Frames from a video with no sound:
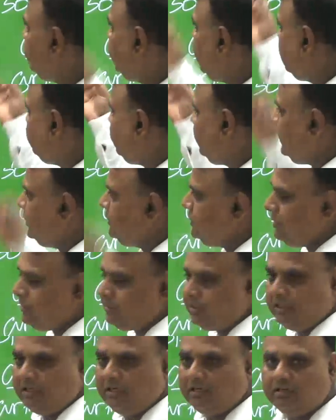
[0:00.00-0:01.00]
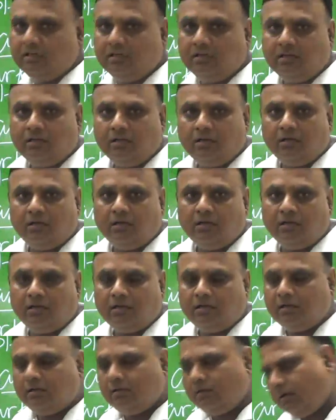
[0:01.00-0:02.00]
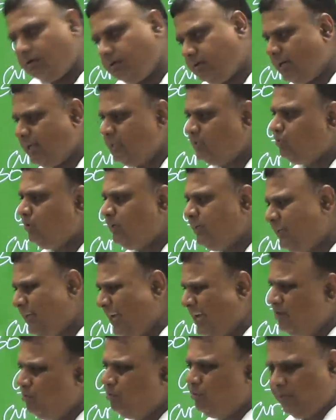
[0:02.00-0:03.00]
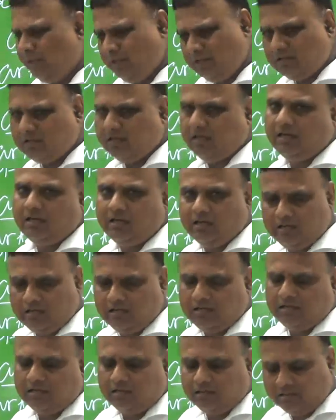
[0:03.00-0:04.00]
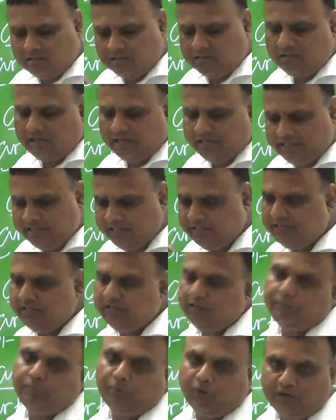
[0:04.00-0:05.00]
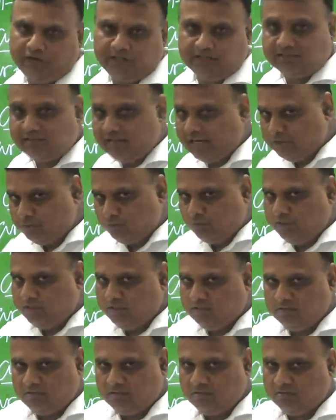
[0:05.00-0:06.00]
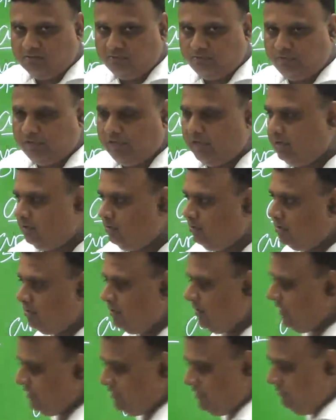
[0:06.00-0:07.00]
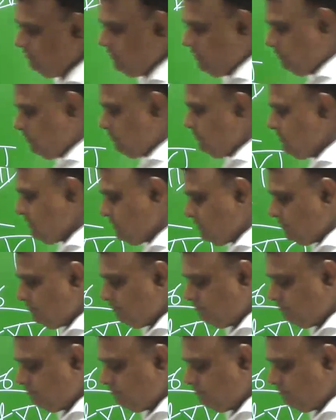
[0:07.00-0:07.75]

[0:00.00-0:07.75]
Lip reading: urbanization and gradually diluting identity politics. Gradually. We are not like developed West.